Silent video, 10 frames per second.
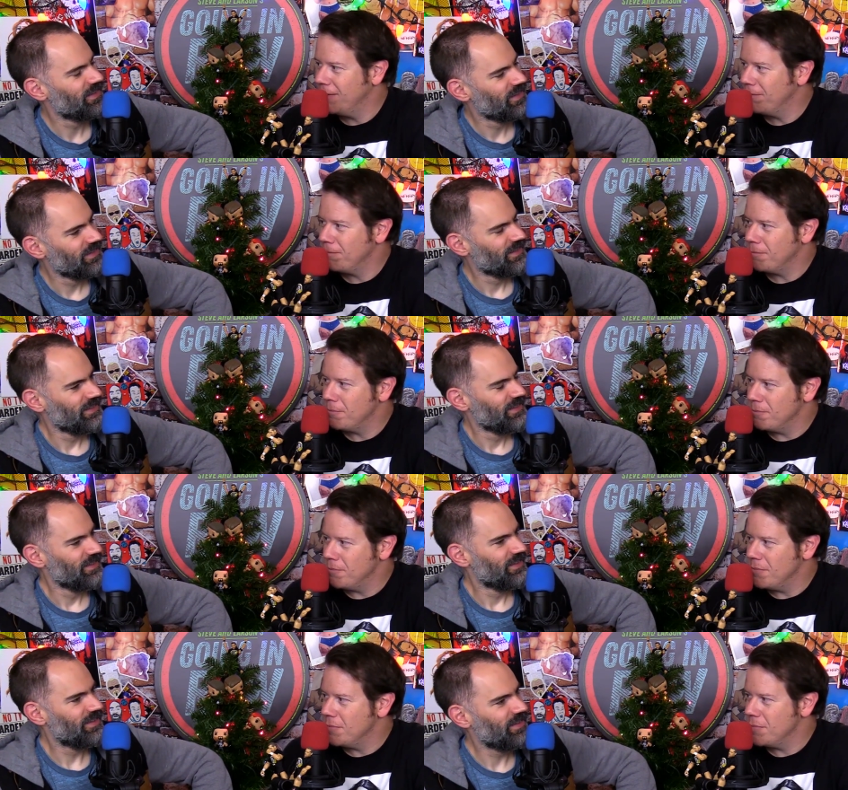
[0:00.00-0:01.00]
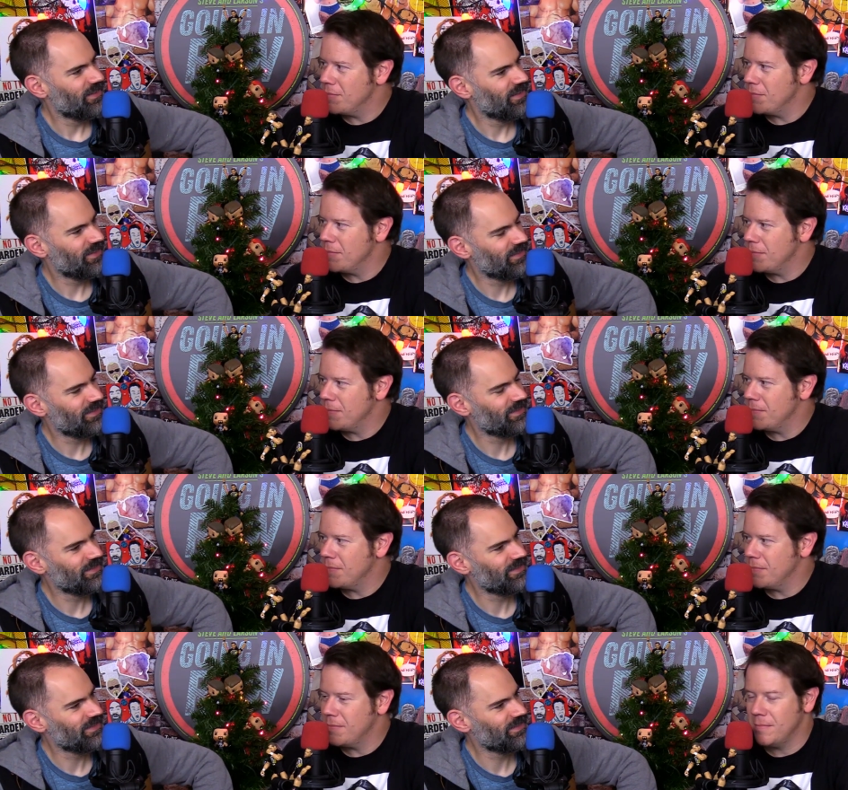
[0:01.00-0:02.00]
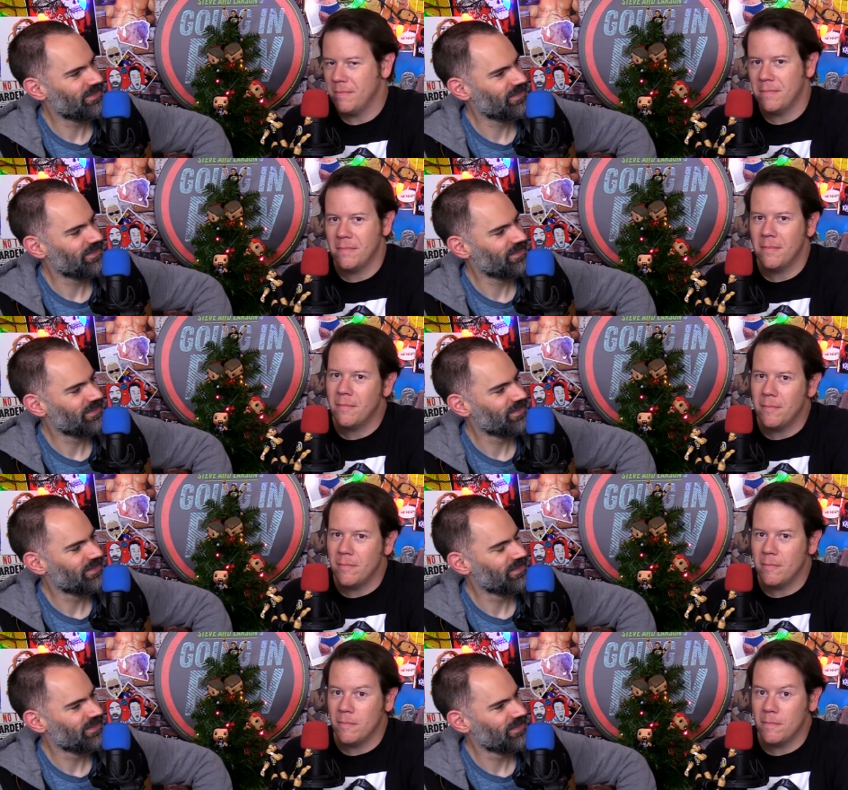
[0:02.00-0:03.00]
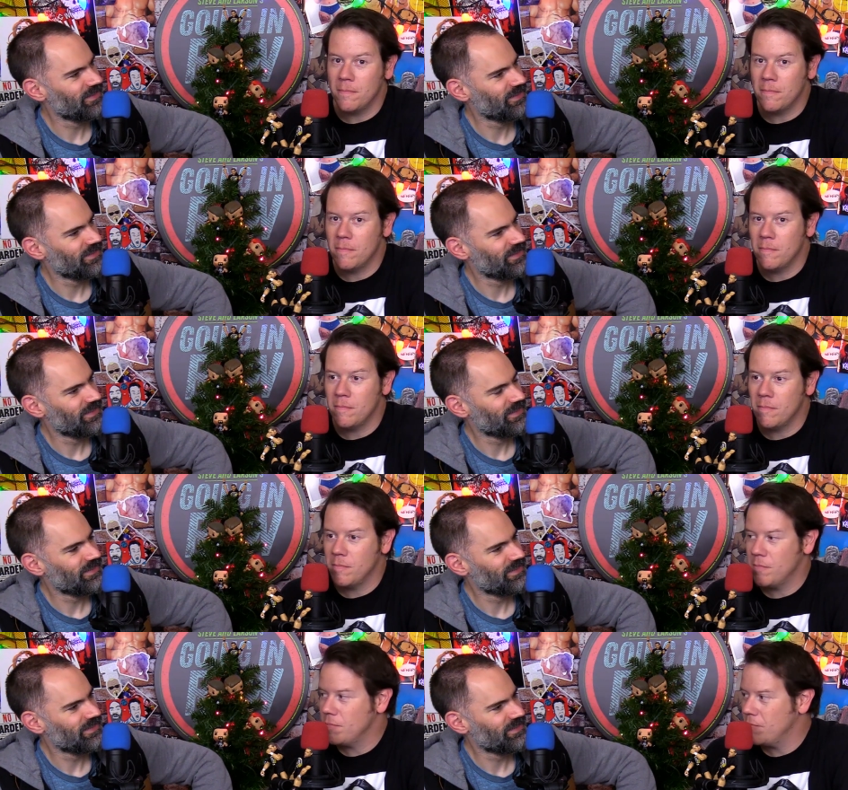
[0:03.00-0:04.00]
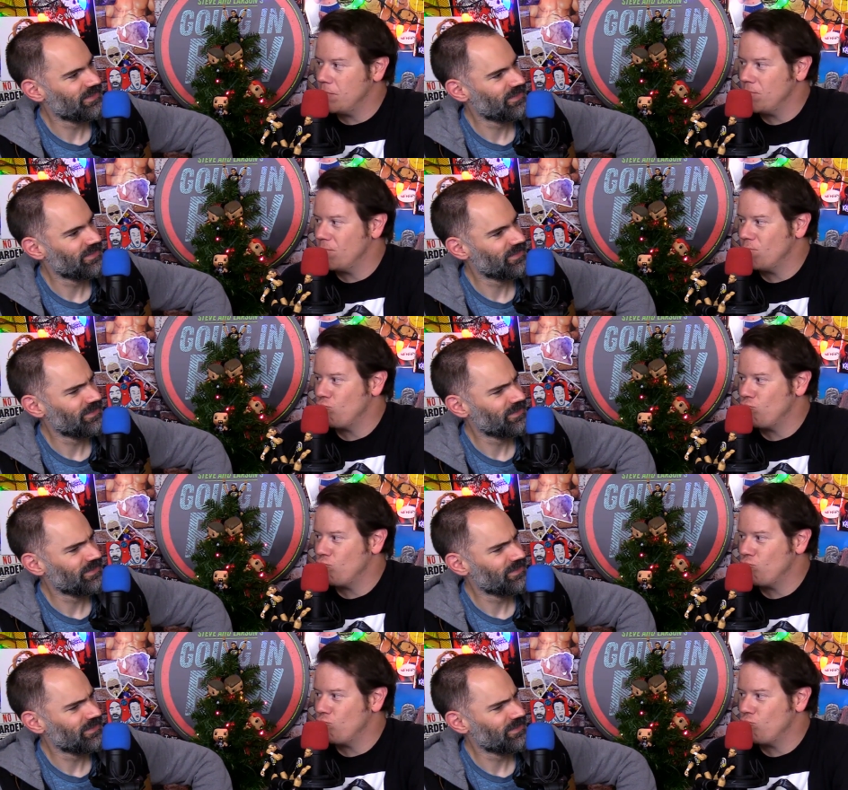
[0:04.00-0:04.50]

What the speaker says: Nobody speaks.